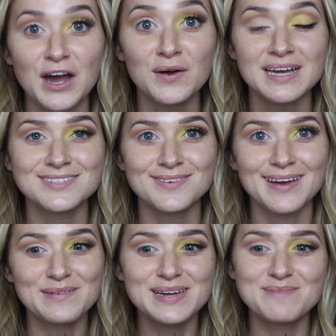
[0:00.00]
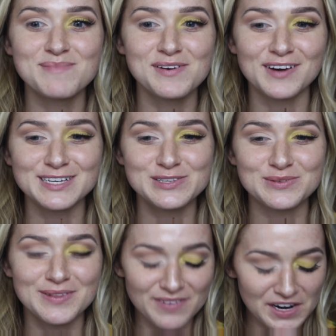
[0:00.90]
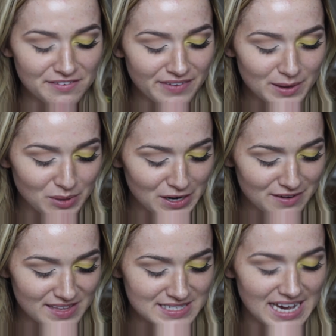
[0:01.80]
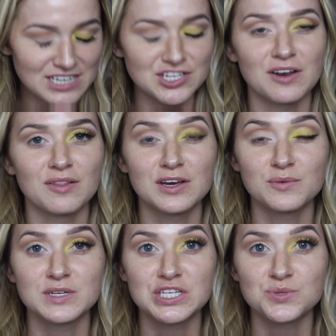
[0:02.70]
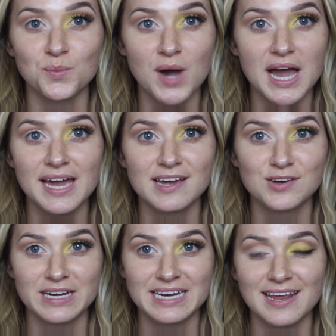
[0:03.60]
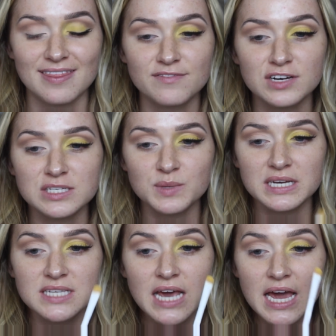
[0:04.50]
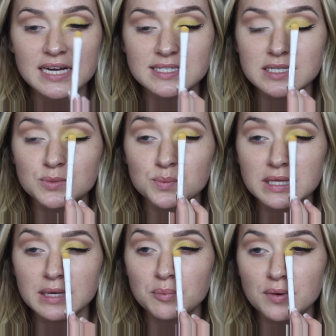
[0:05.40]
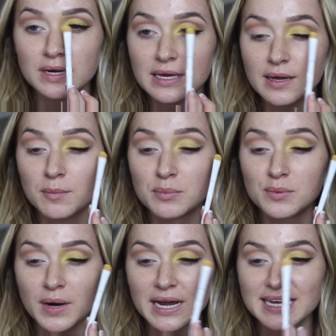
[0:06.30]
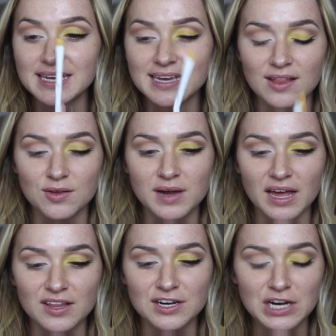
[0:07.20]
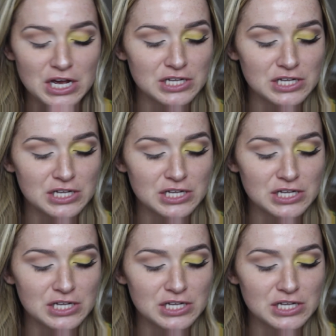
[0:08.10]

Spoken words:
Okay, so now we can move on to the very fun part of this eyeshadow look, which is why I created it in the first place, is this really pretty bright yellow color.